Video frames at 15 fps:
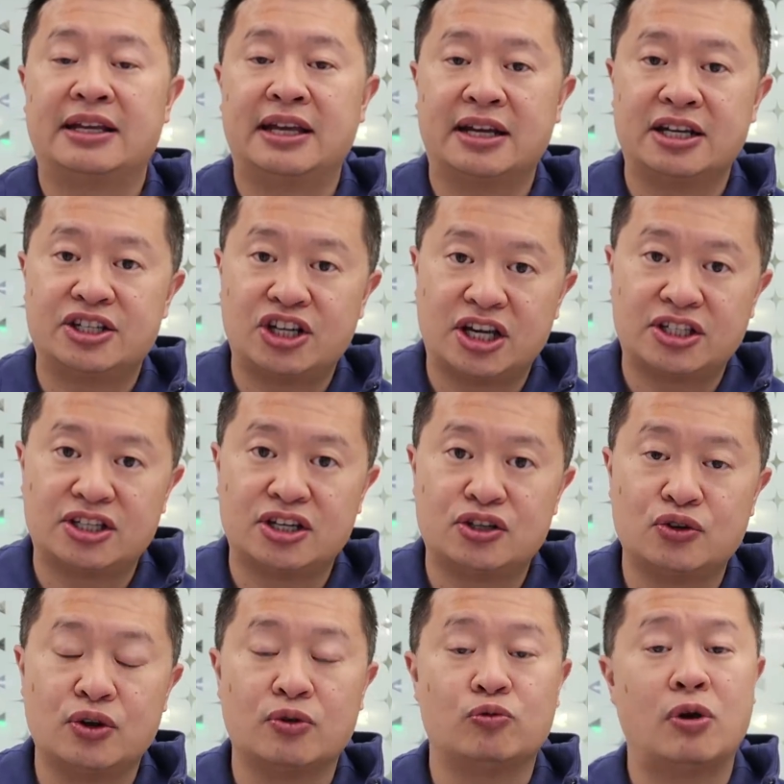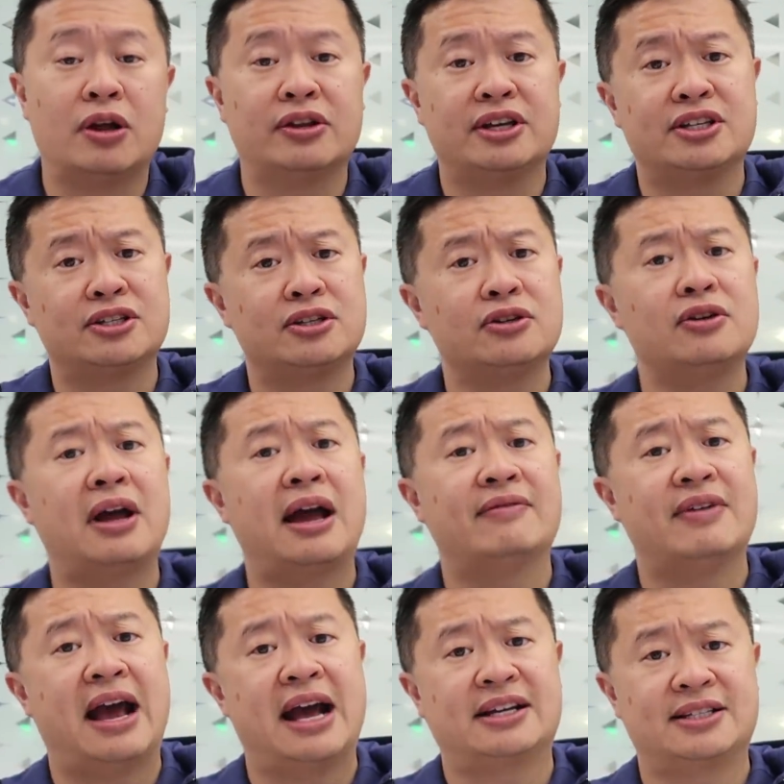get adjusted to it while they still
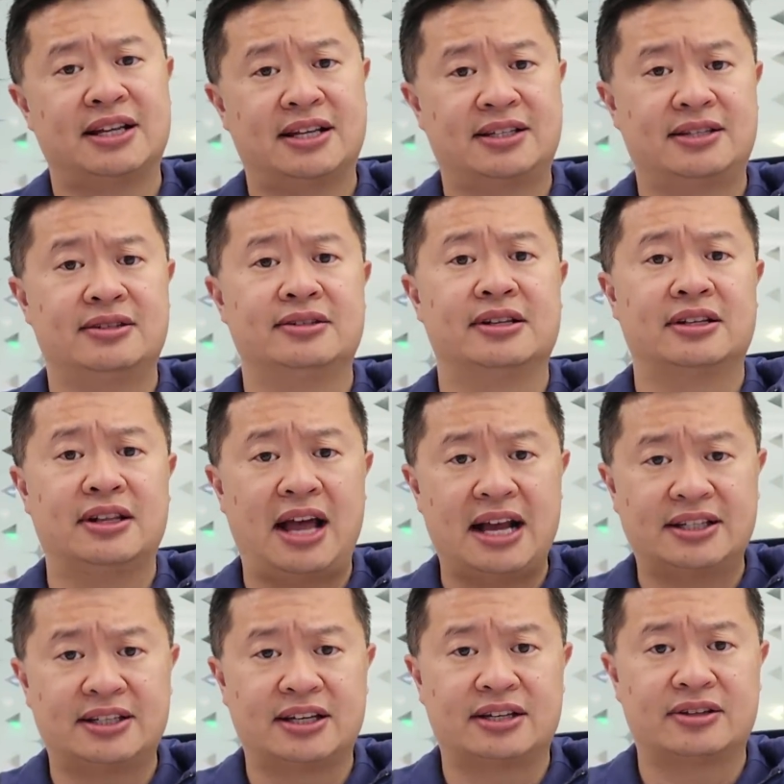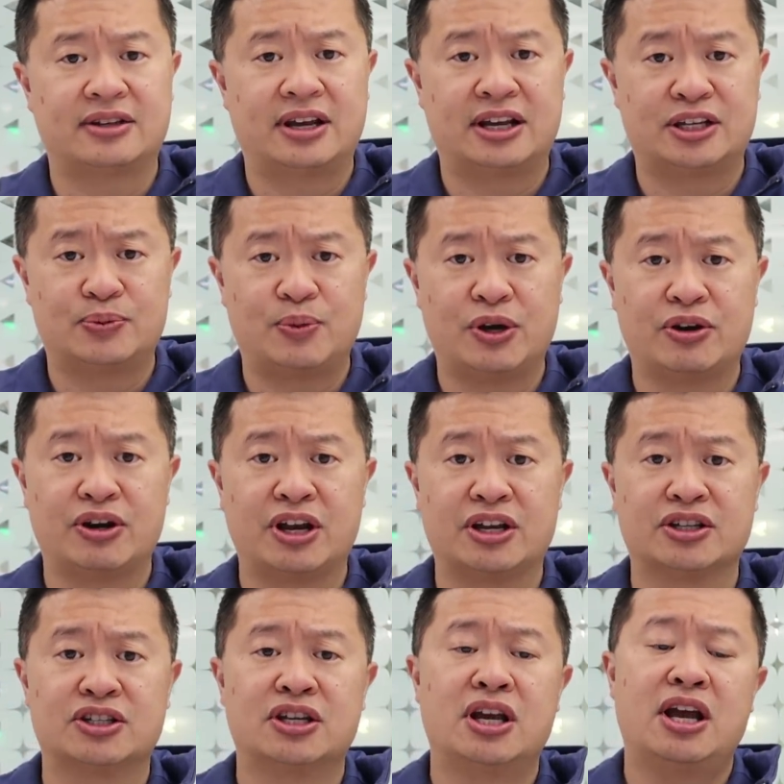have access to the classic
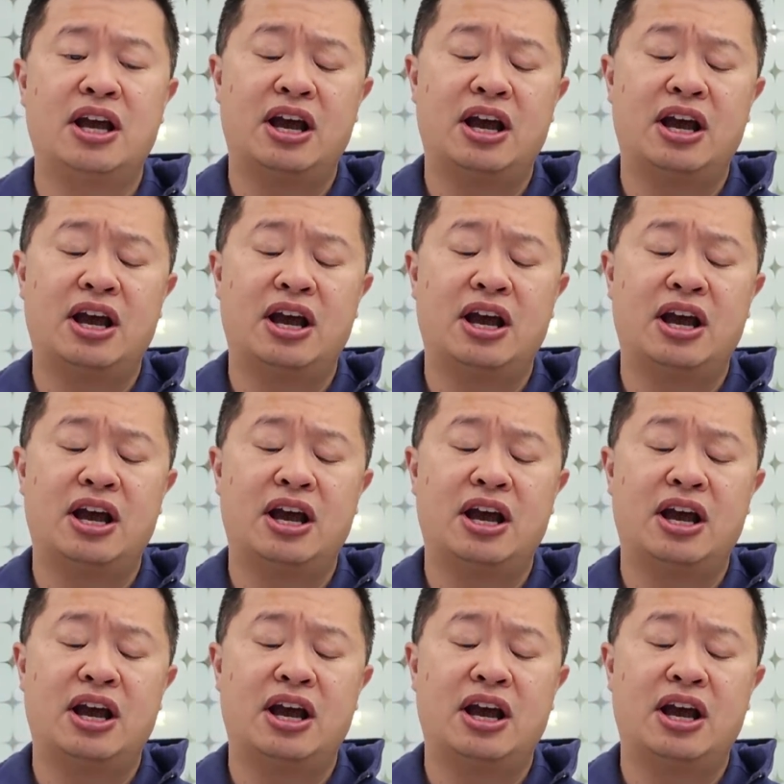experience